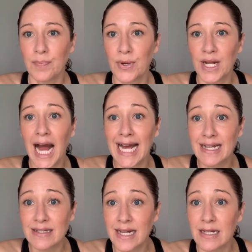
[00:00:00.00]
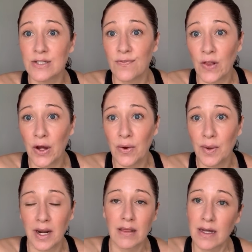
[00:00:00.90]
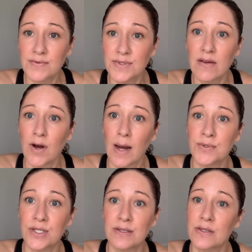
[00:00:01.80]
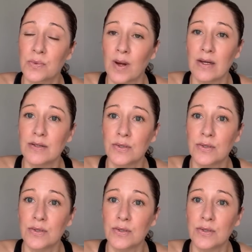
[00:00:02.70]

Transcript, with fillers: pretty high intense flow. And I love to give options as well.